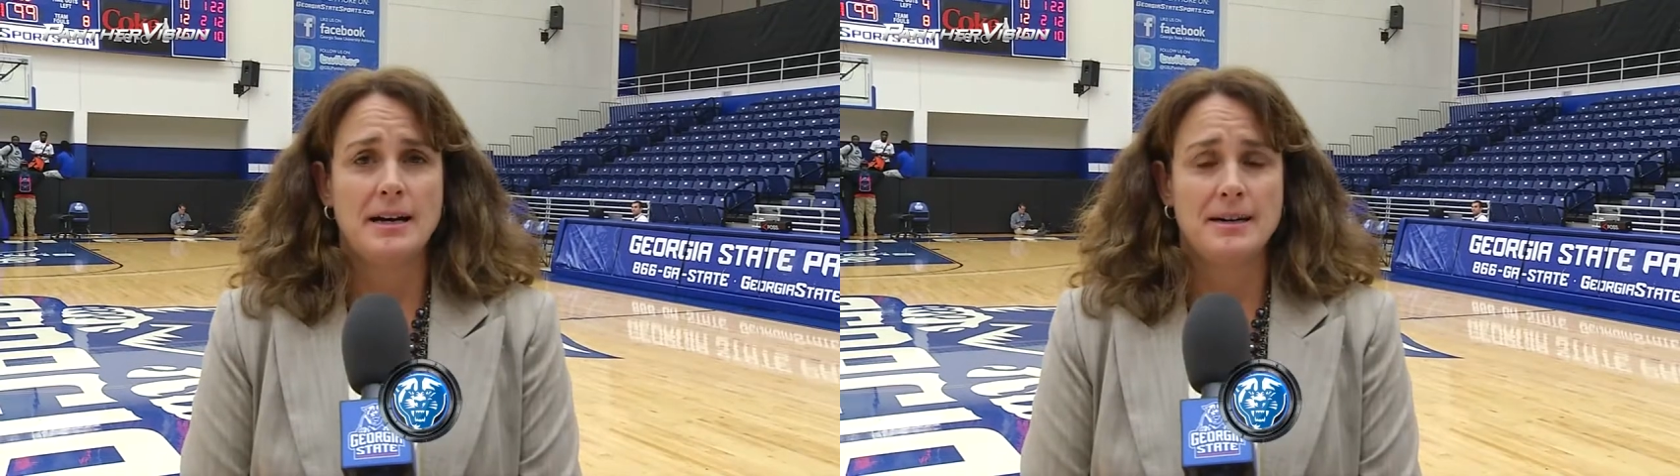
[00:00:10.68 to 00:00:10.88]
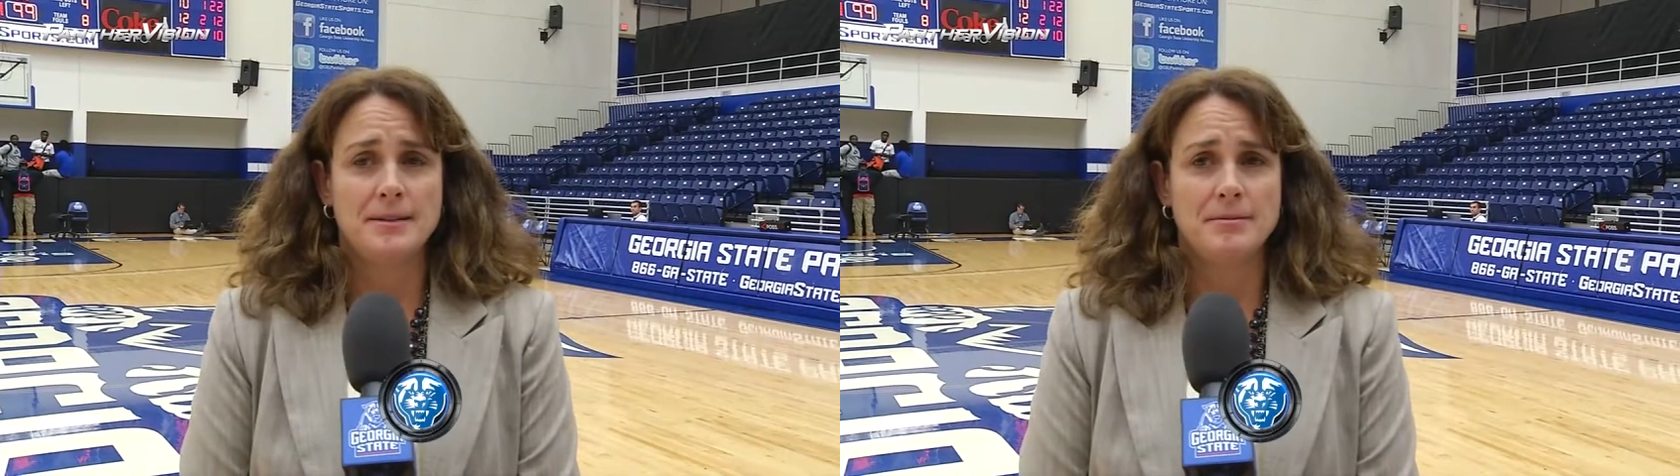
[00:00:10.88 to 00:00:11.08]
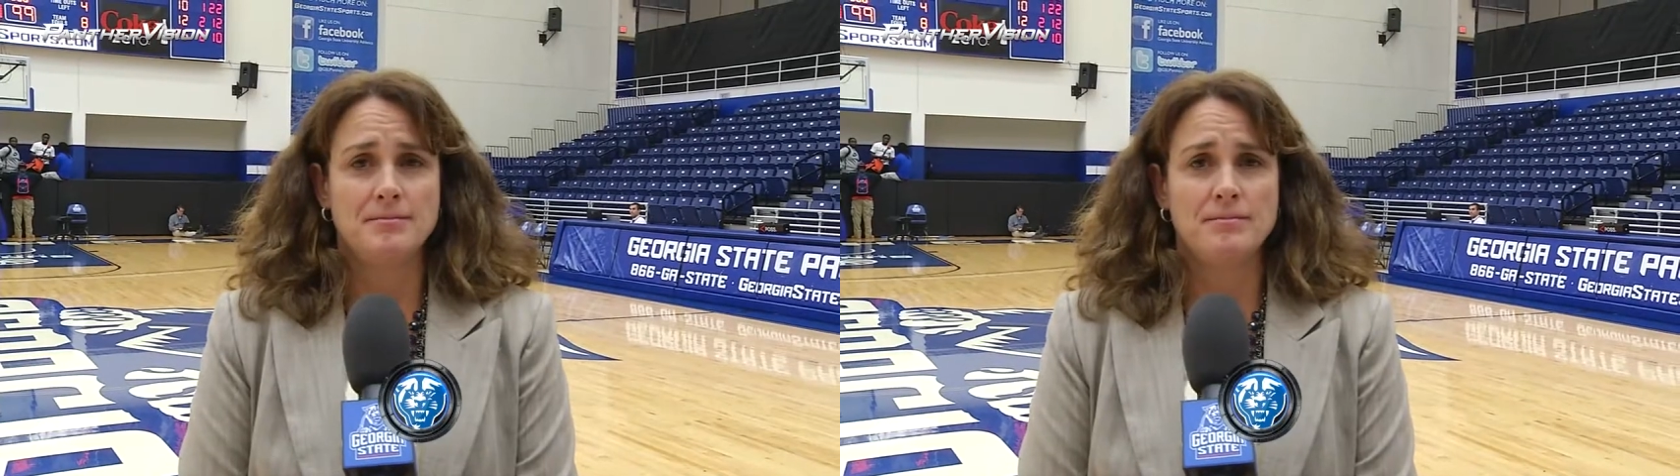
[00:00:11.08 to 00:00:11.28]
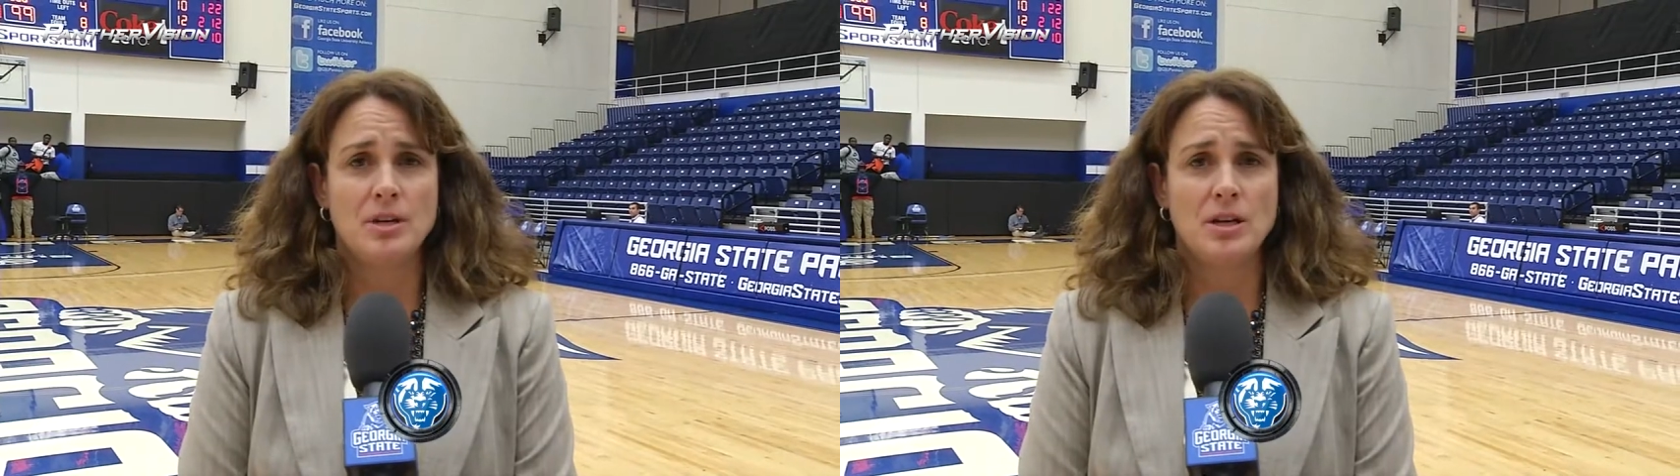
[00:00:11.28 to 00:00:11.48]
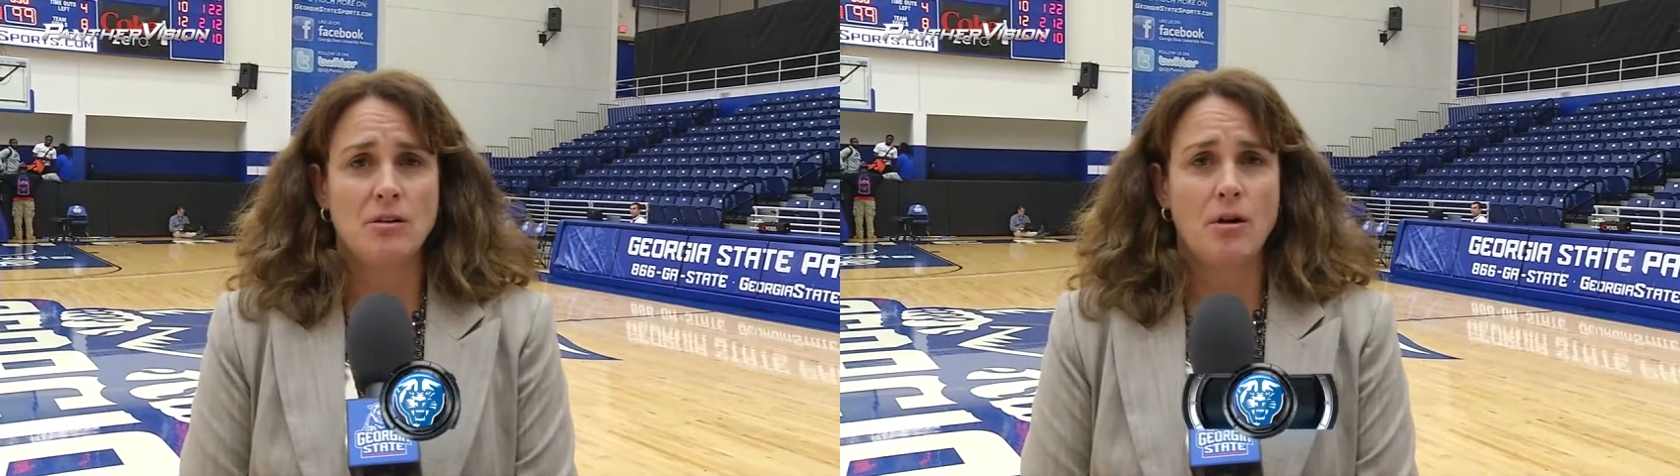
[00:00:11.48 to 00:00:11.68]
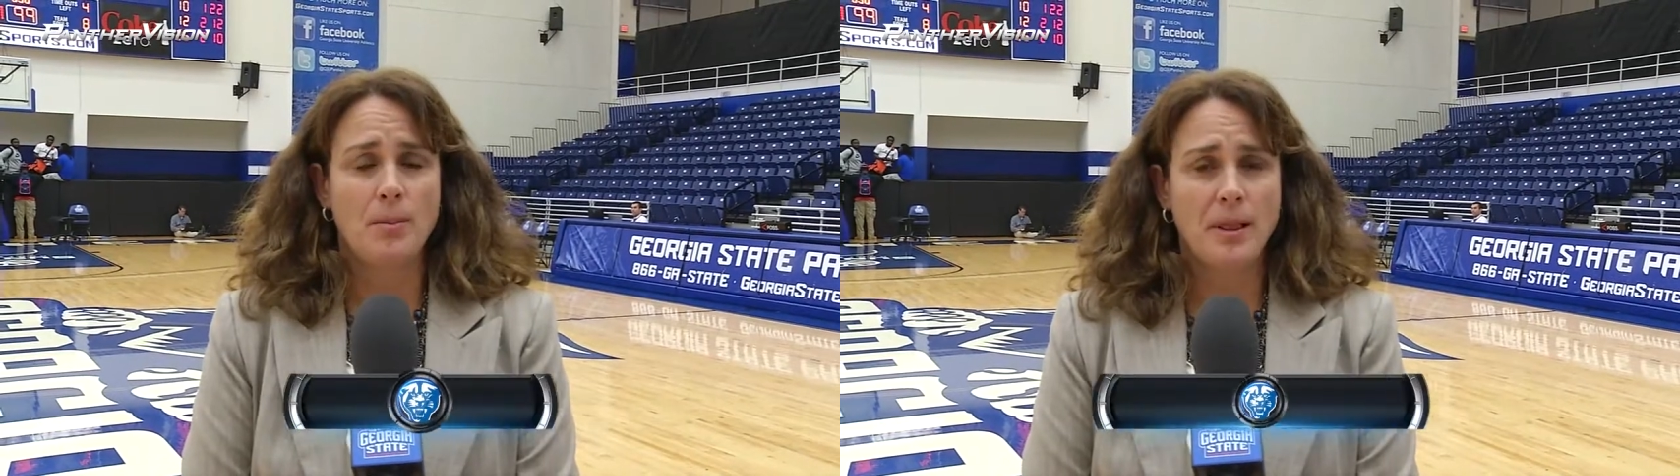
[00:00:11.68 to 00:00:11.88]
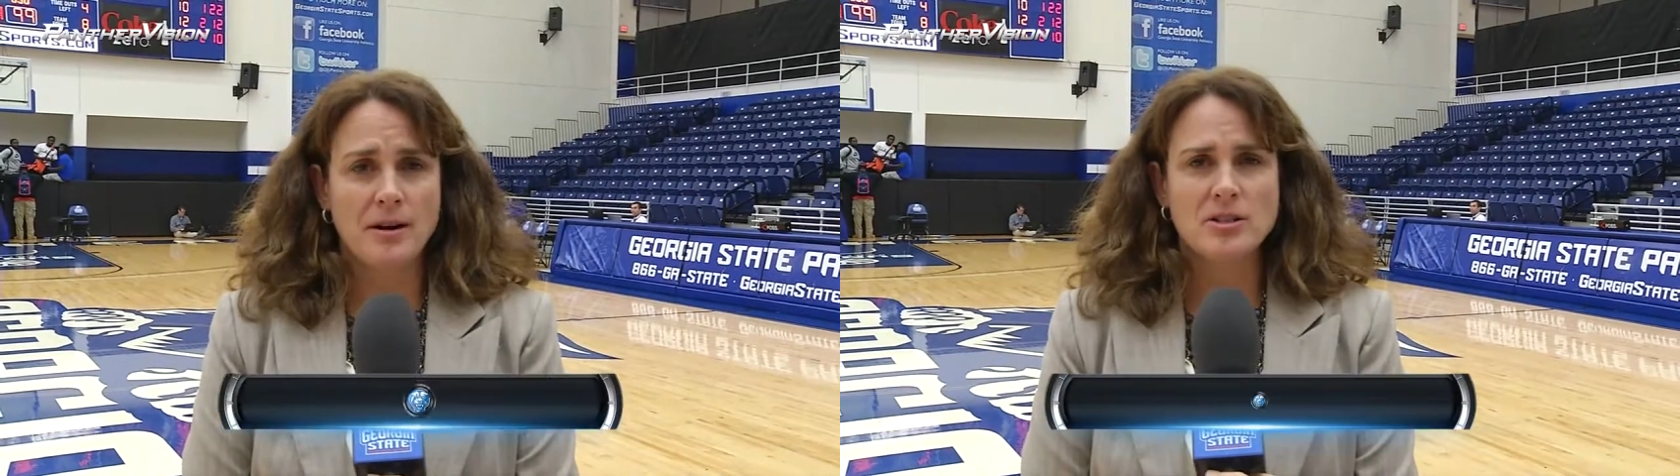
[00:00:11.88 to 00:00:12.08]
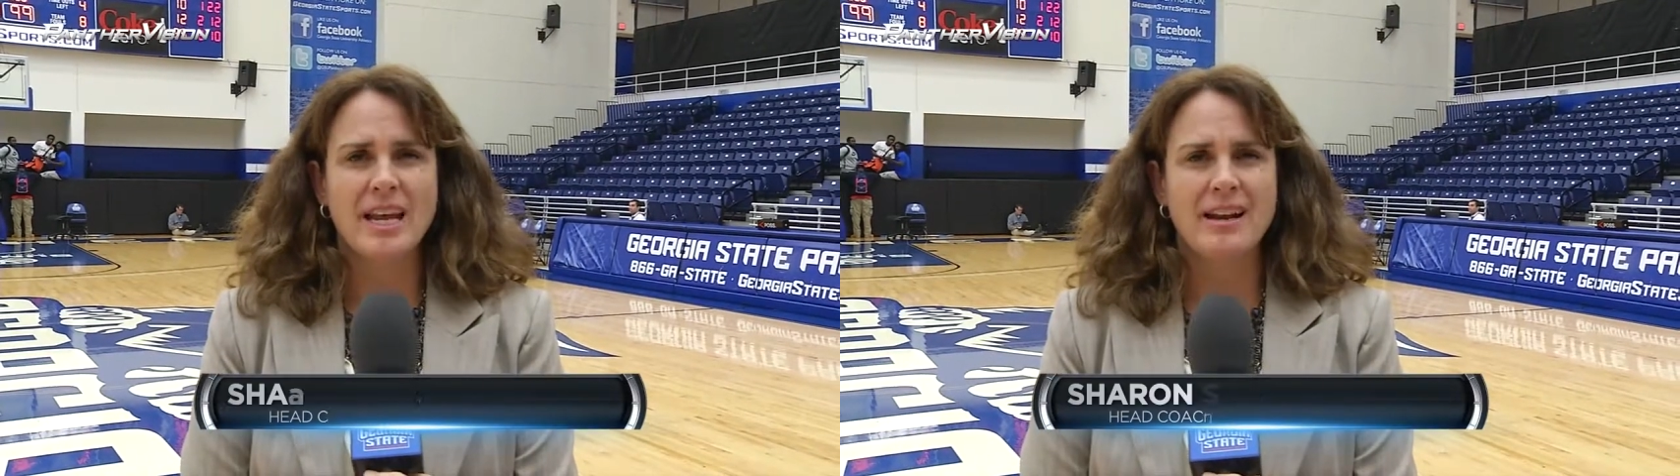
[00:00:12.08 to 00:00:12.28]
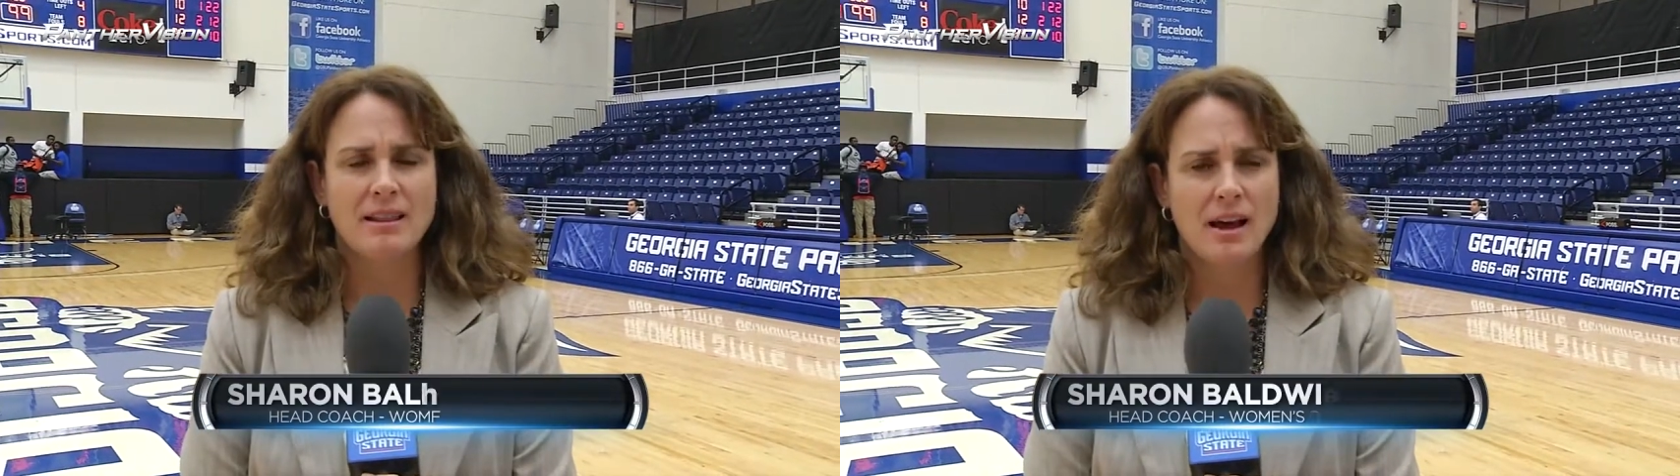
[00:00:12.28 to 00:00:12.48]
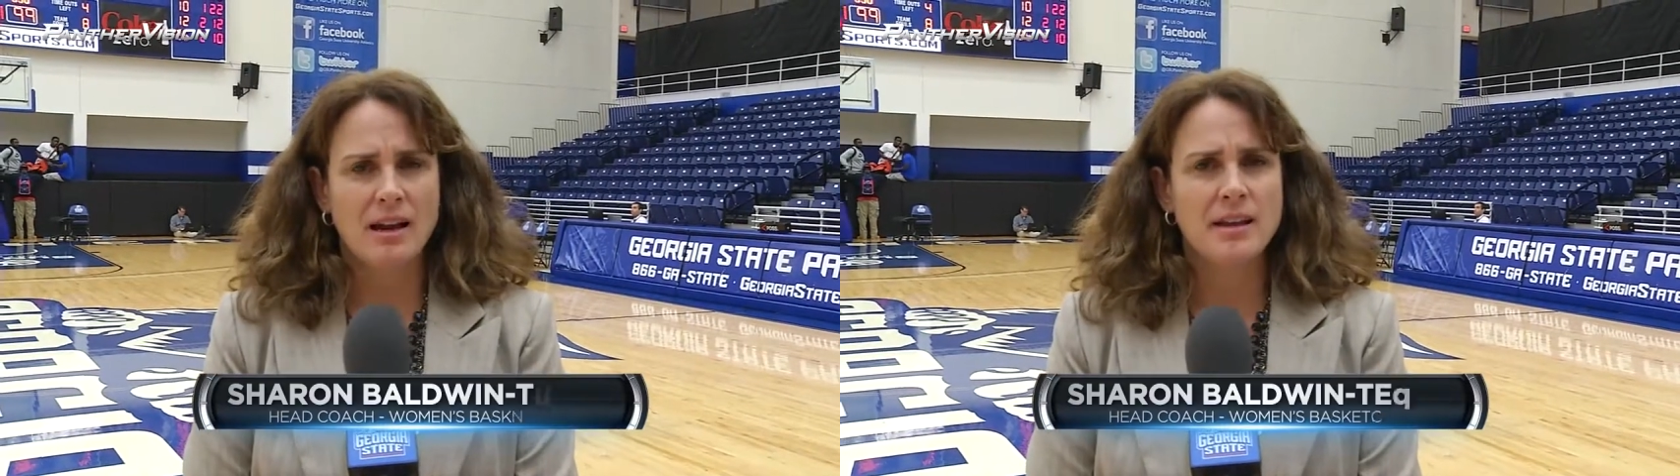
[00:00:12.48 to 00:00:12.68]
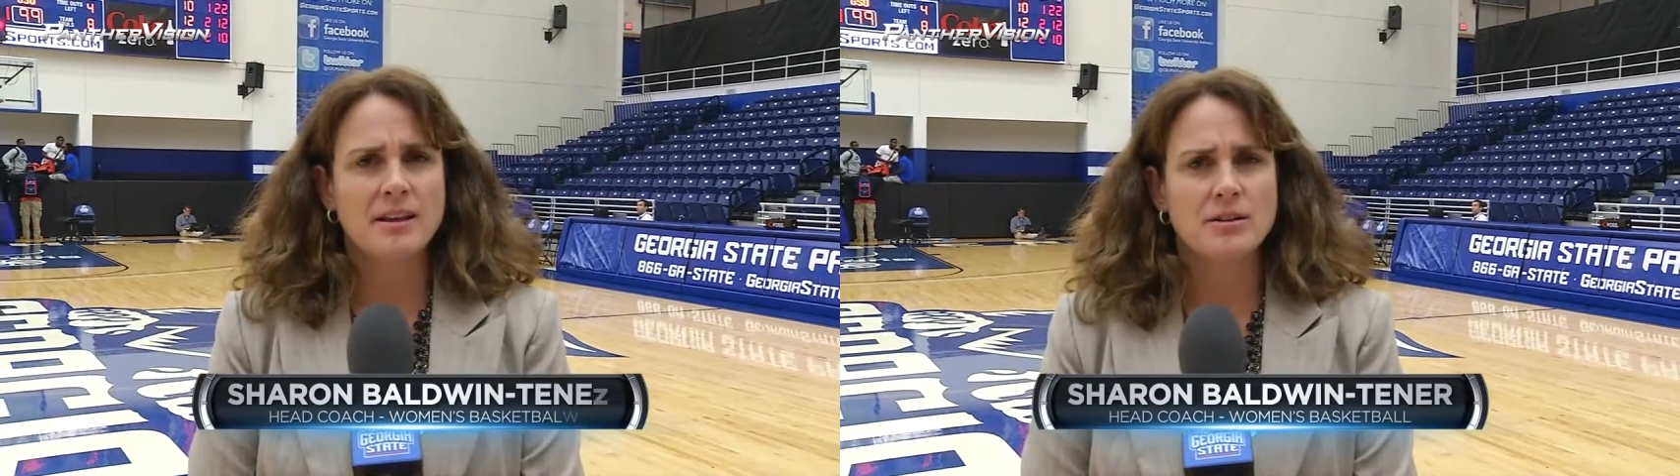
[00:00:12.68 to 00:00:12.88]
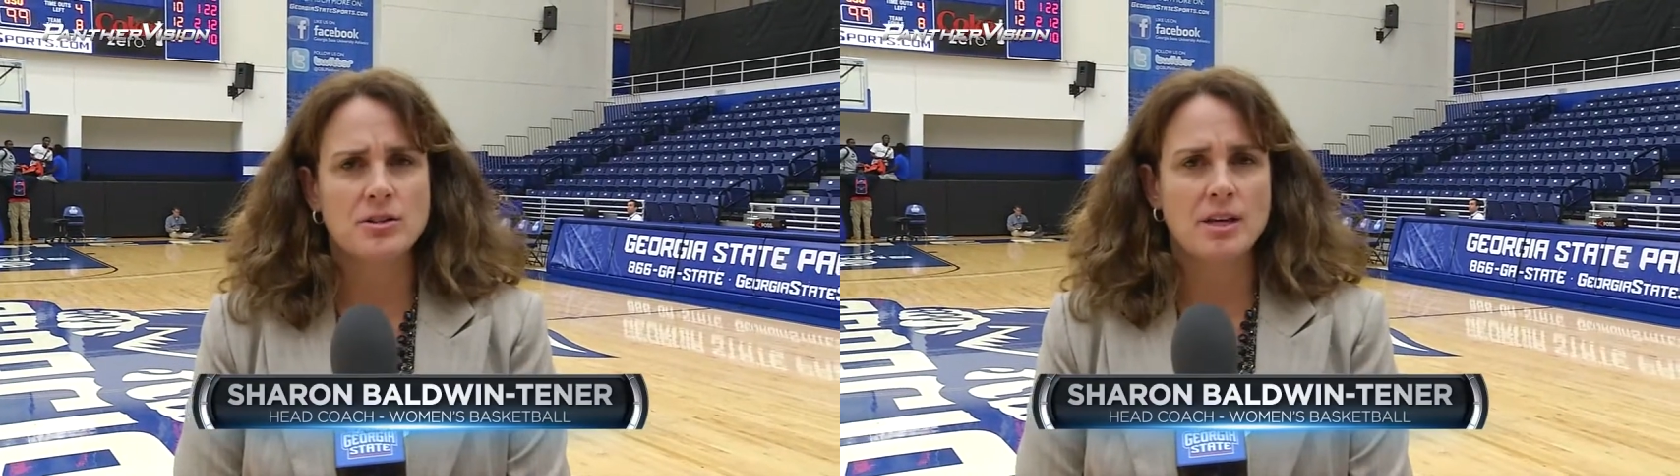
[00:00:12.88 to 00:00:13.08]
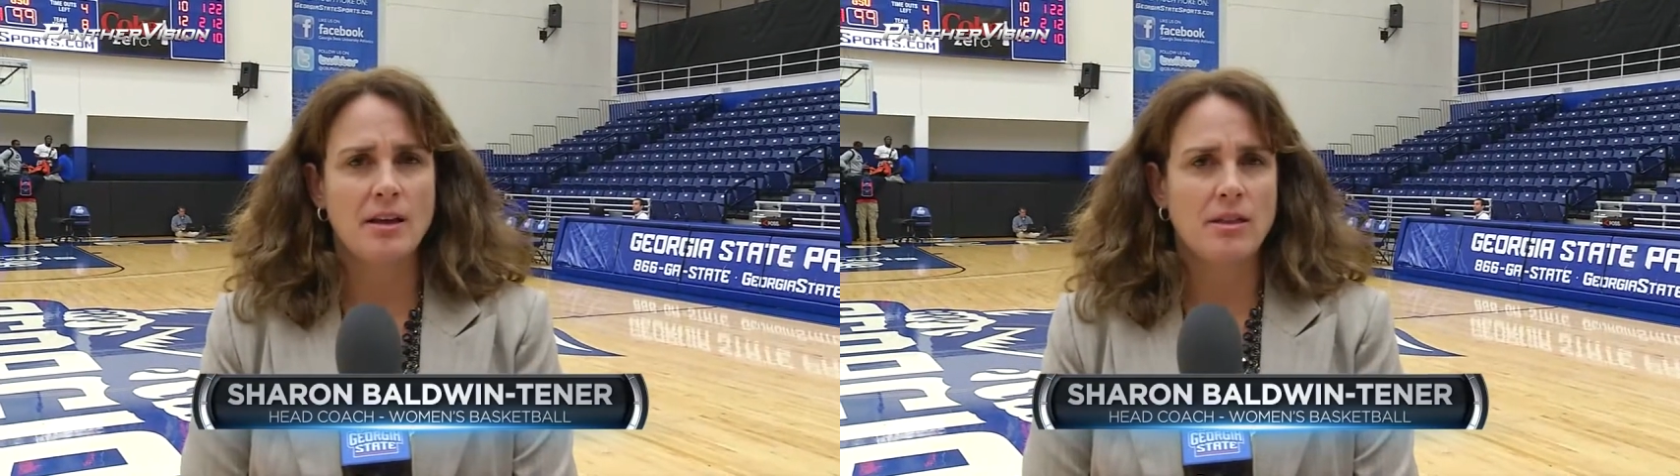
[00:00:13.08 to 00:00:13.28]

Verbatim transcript: Um, you know, our players had a lot of energy.